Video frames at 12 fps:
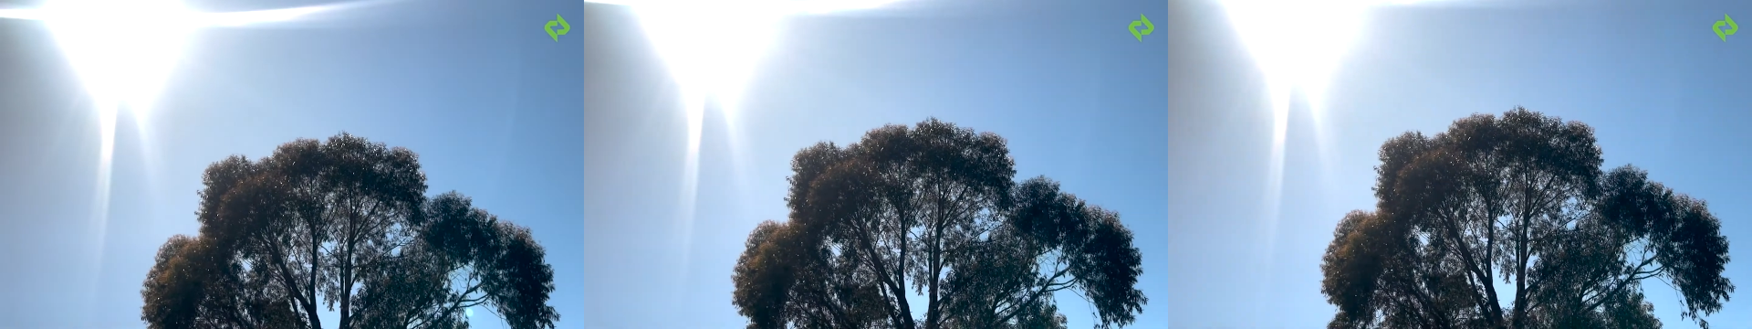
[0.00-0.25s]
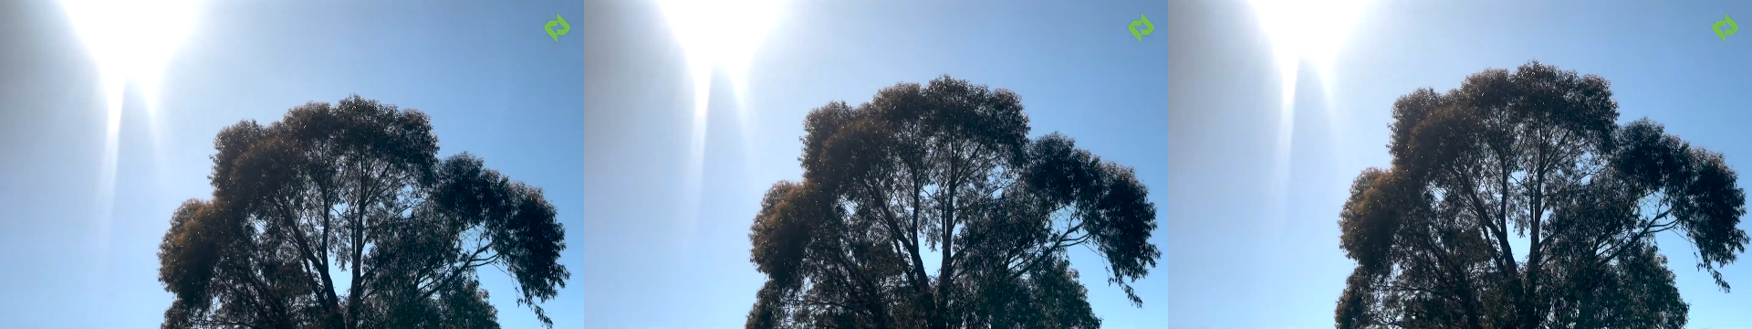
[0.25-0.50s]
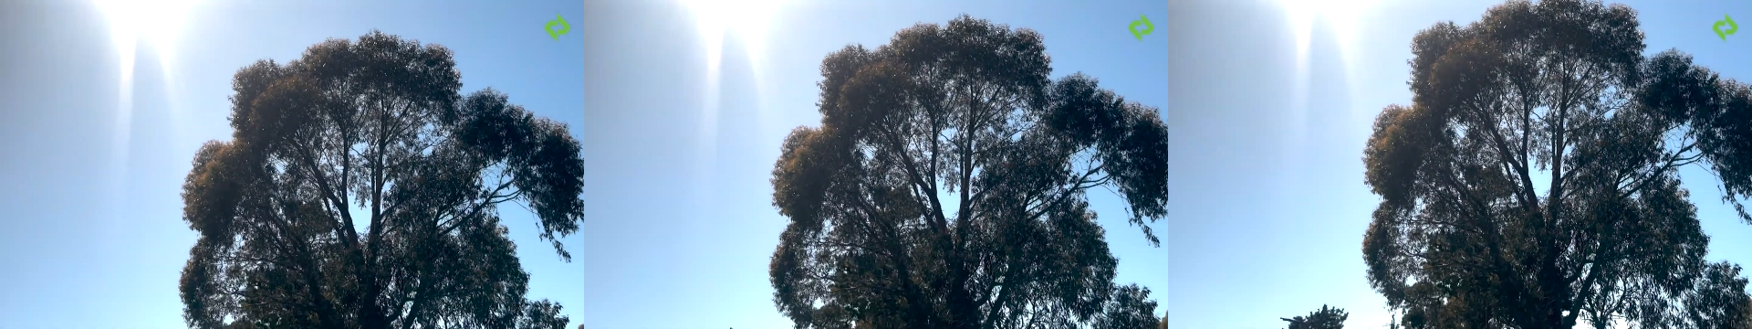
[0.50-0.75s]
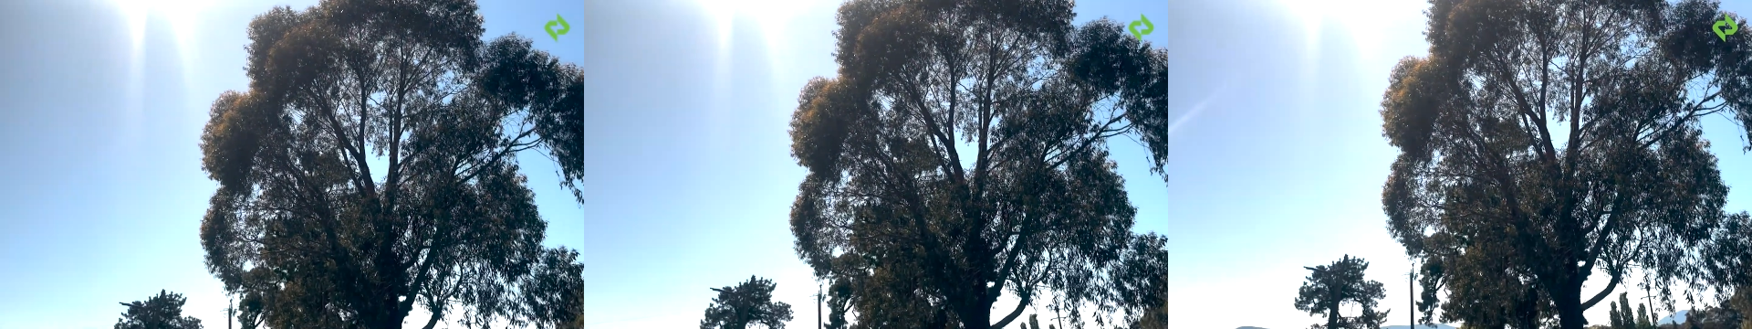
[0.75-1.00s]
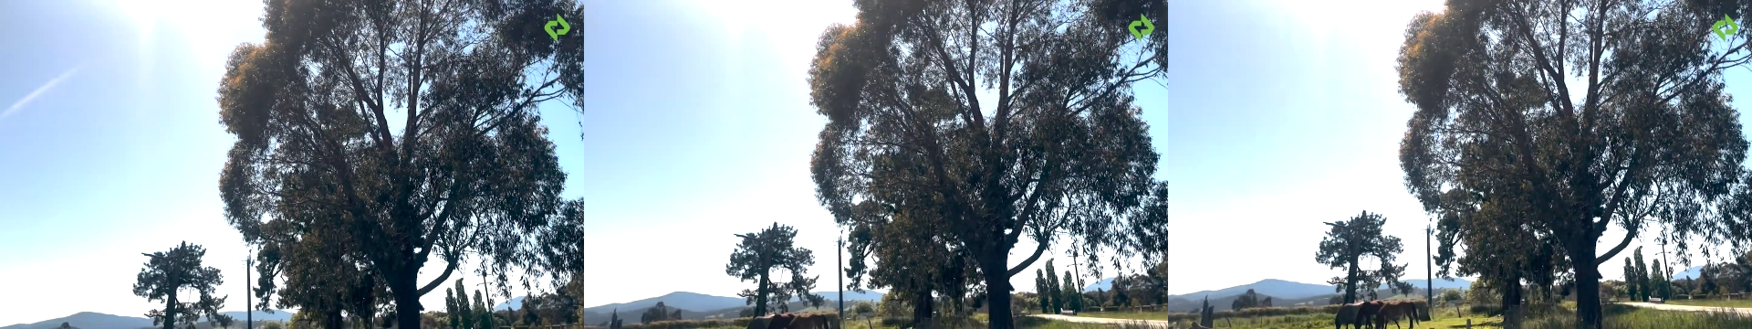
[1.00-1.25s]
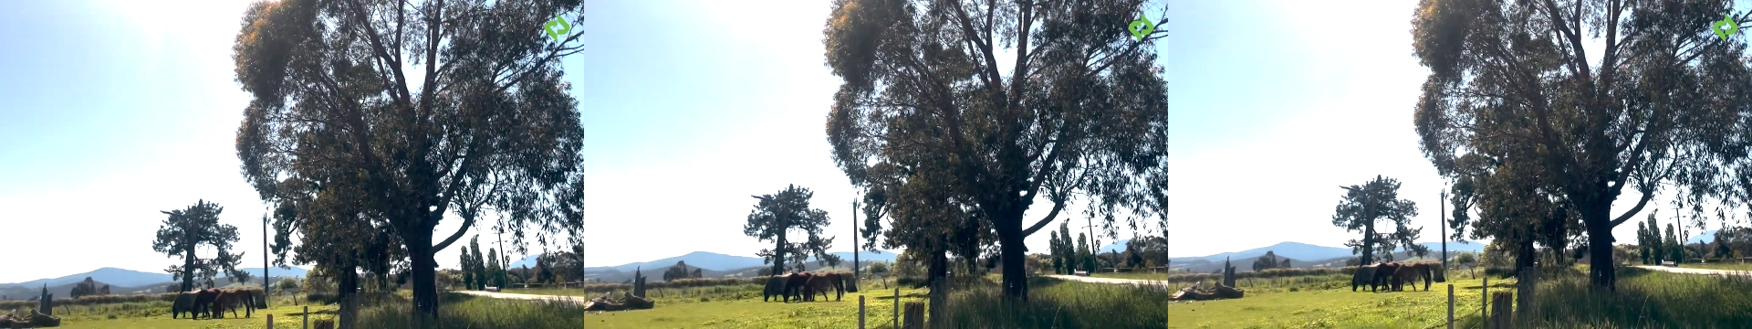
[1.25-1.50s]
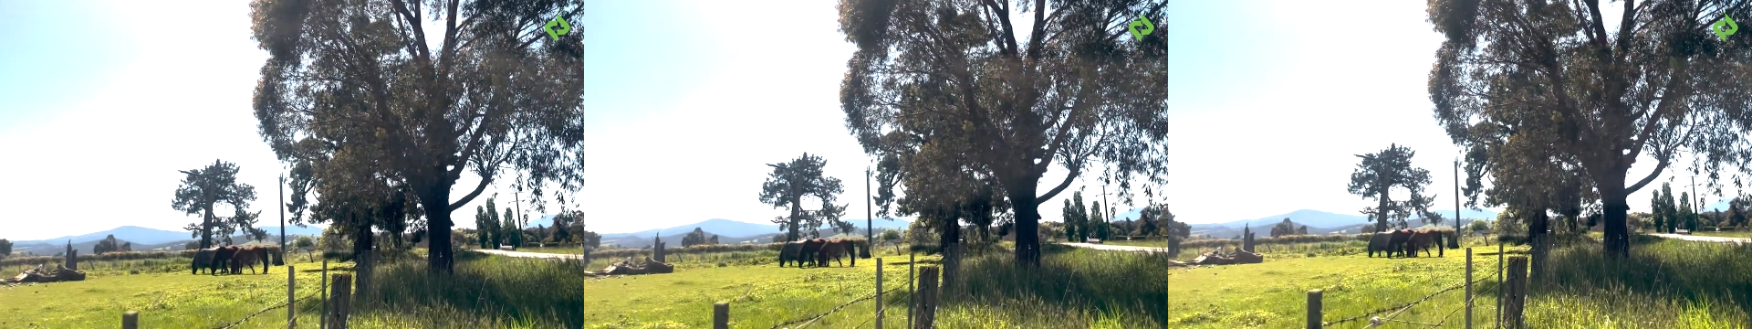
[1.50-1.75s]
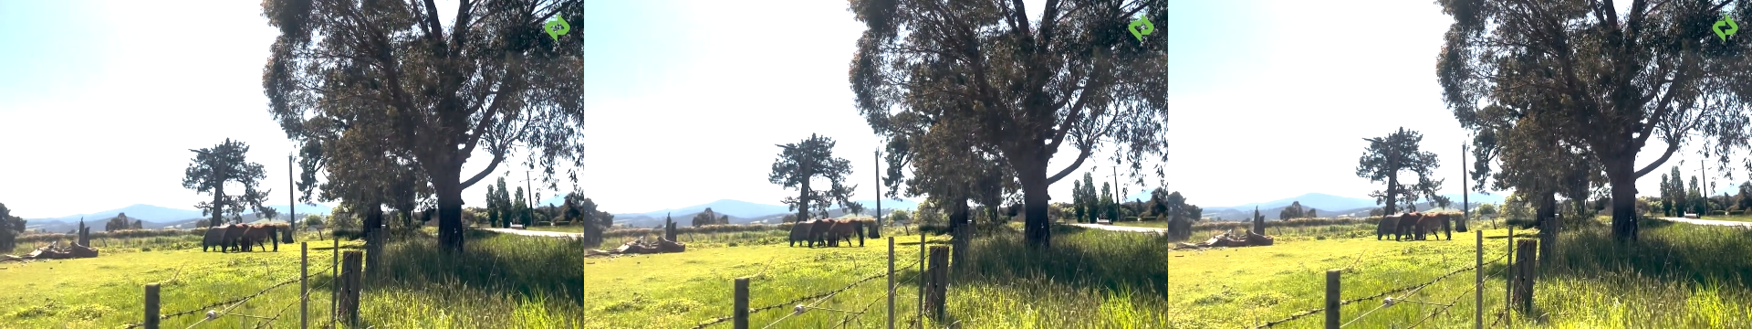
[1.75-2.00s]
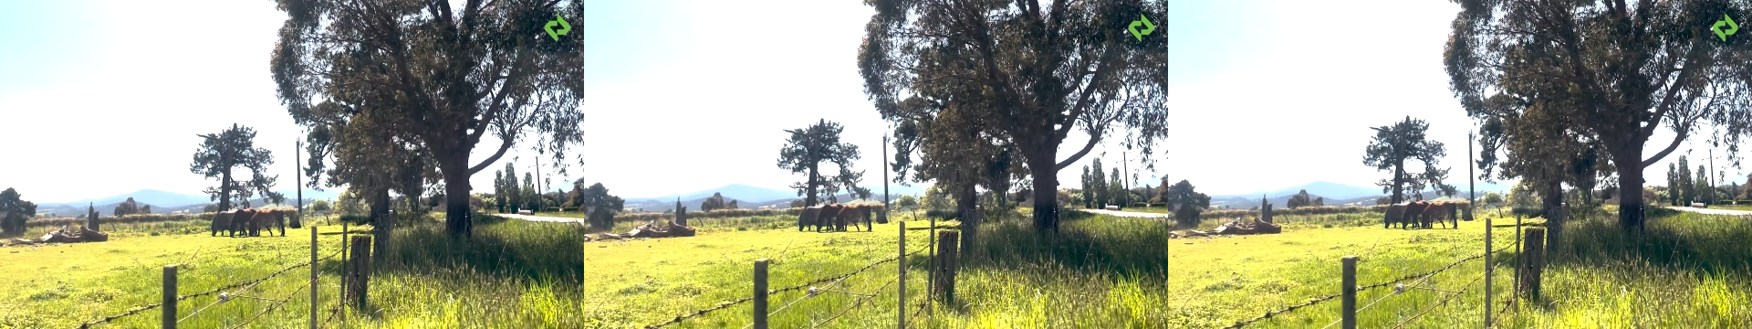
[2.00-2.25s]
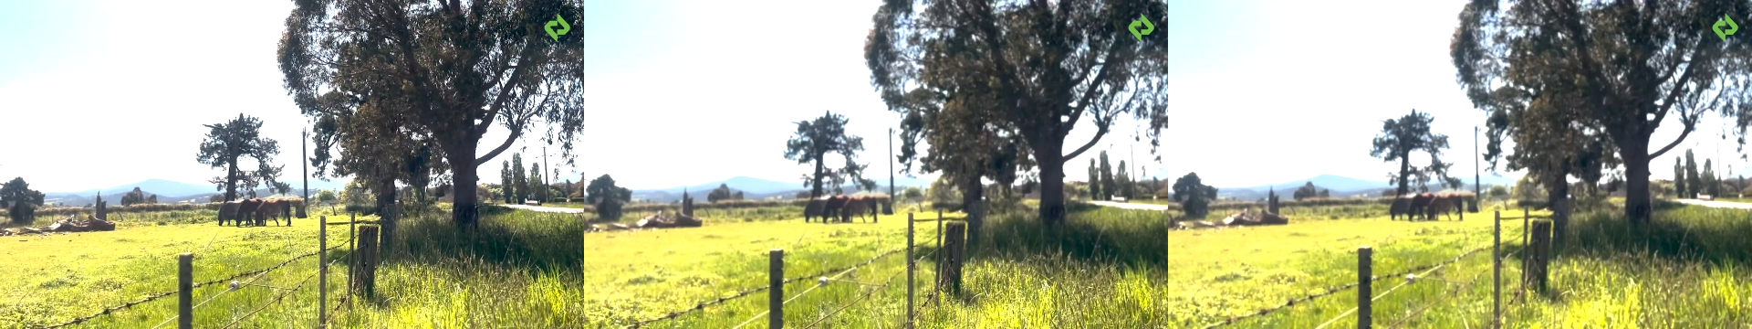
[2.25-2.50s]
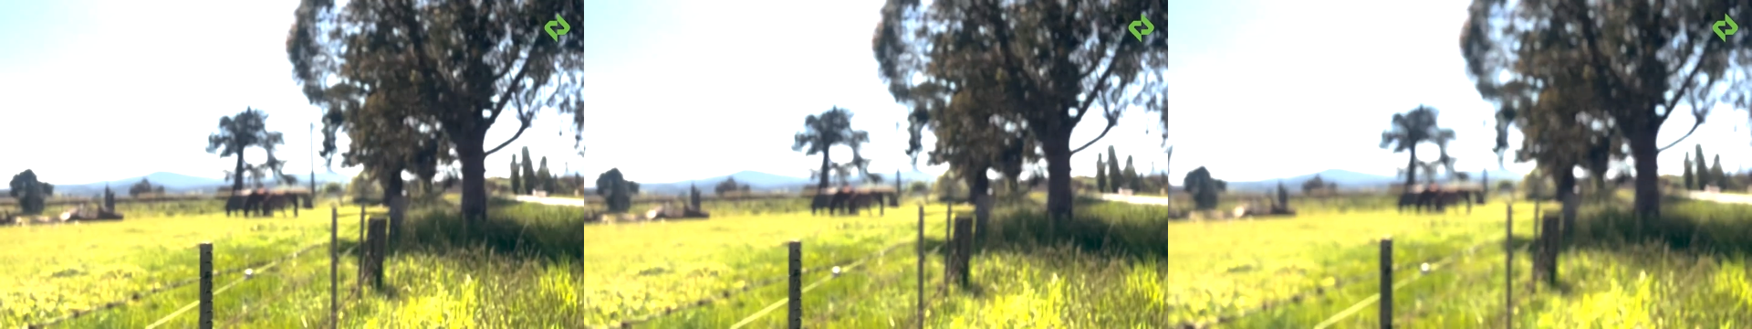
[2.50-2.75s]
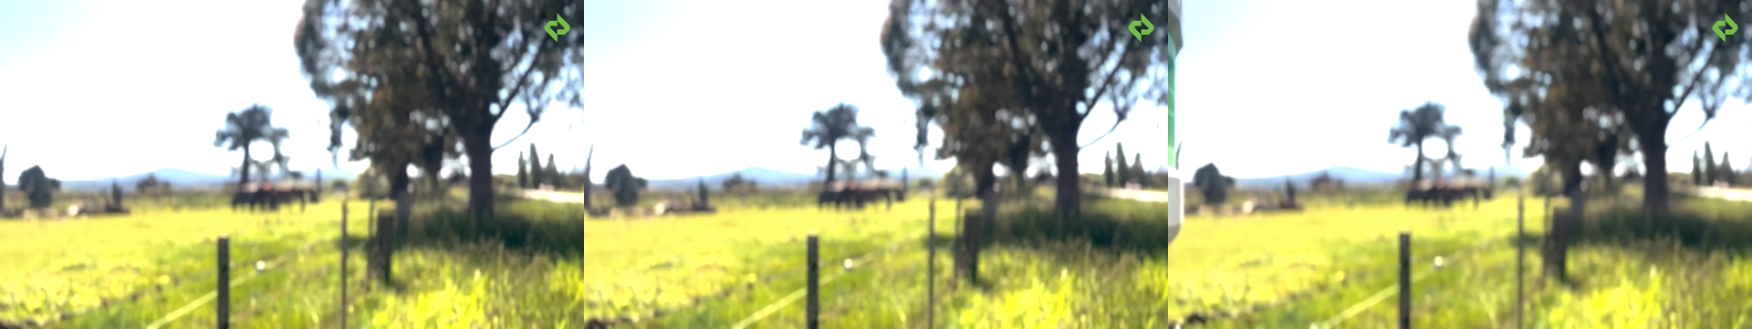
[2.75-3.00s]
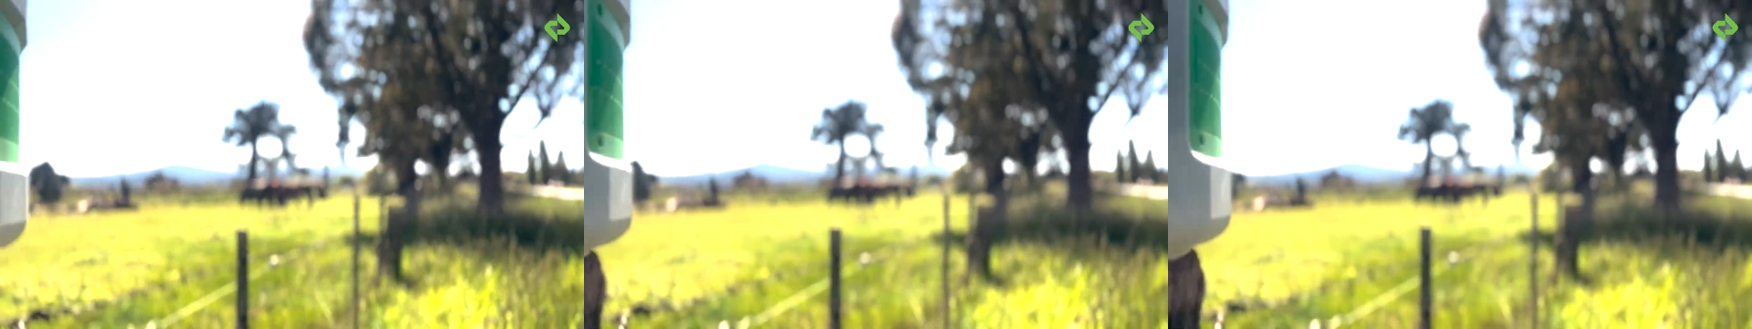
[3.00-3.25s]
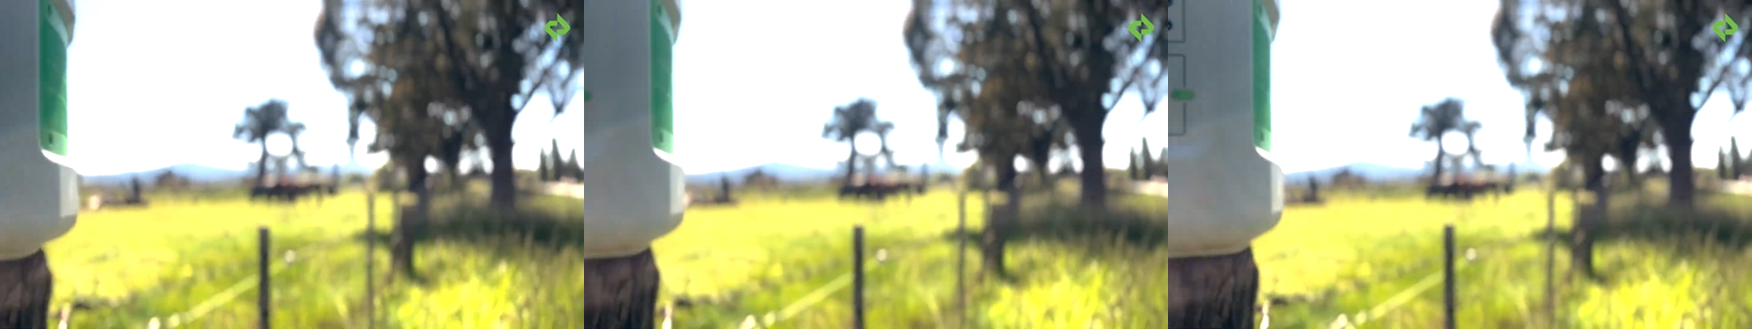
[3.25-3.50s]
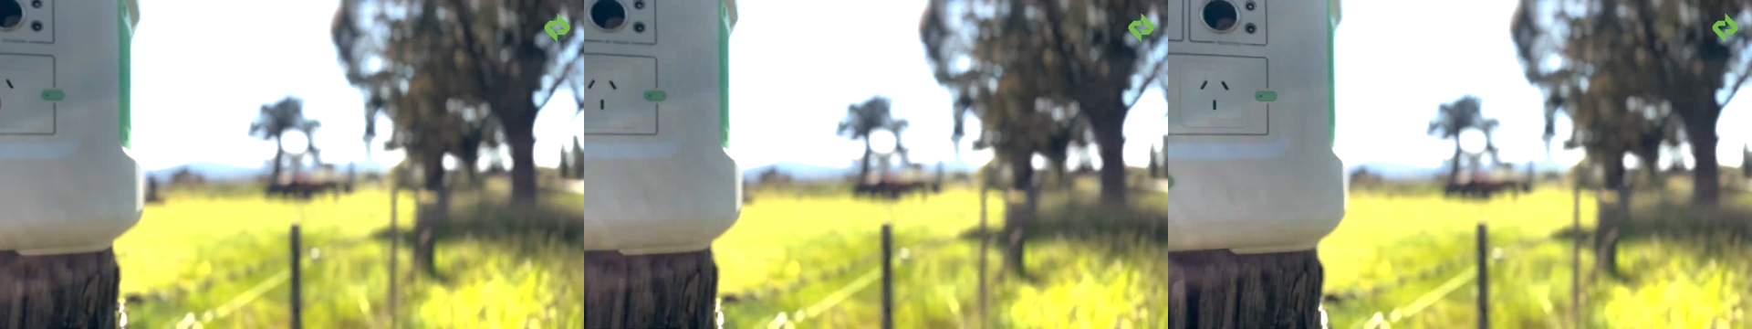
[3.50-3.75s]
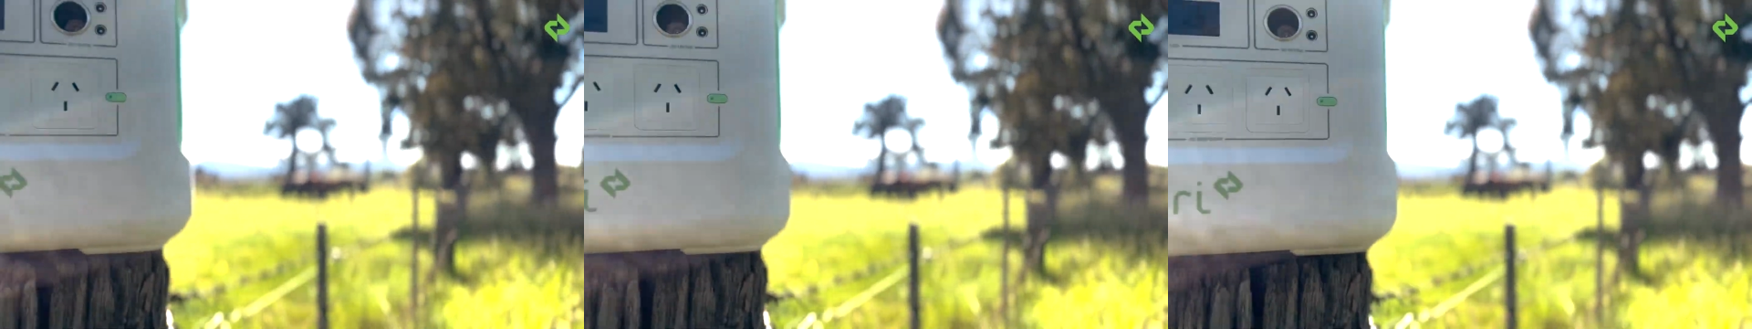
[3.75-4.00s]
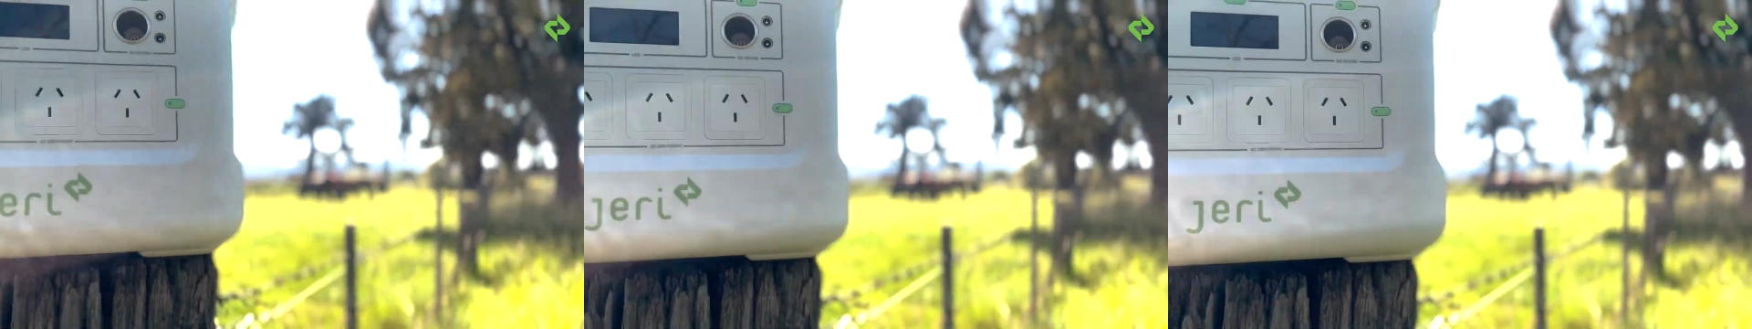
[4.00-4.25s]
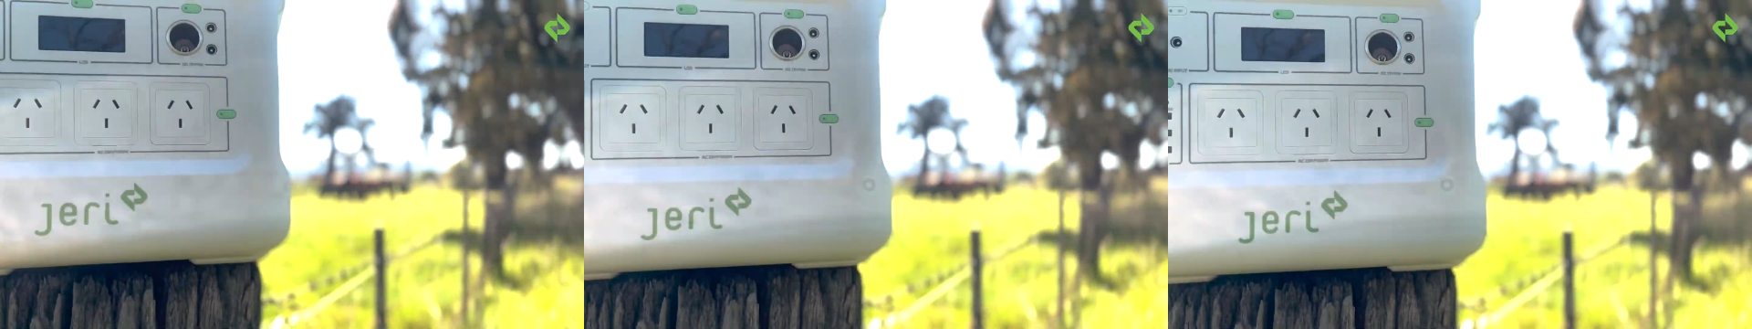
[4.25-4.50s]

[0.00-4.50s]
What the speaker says: No face is visible, so there are no lips to read.